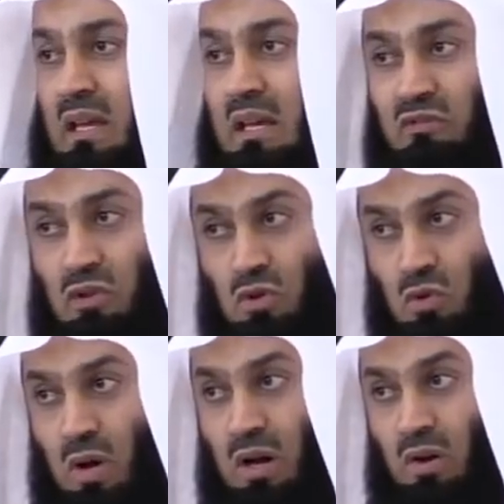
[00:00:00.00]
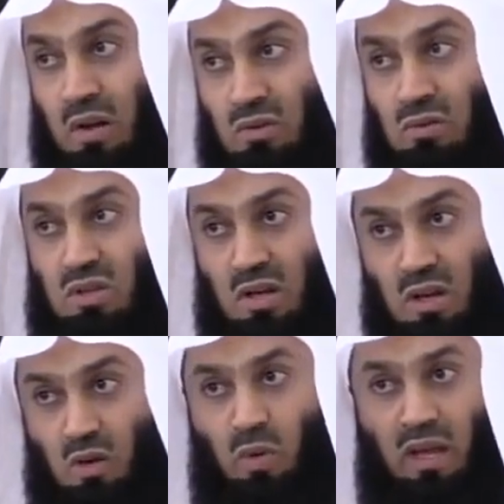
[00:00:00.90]
If you are going to
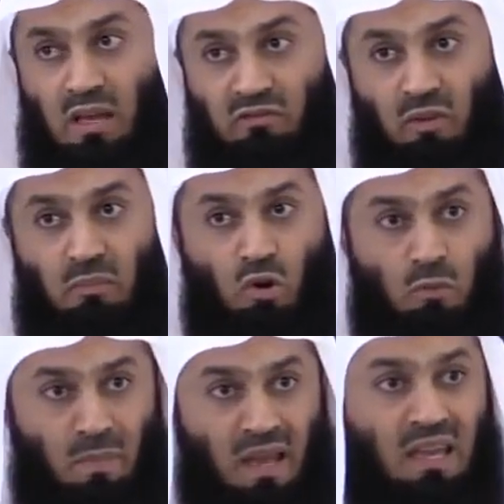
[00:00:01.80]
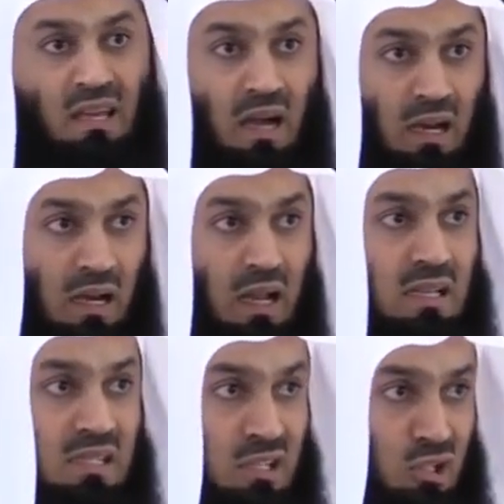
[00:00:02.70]
turn away from obeying
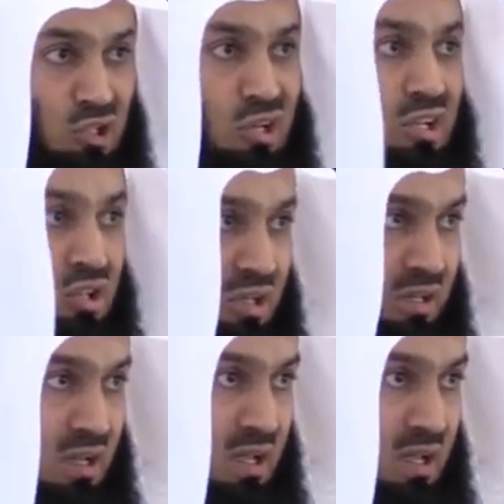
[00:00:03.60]
Allah's instruction,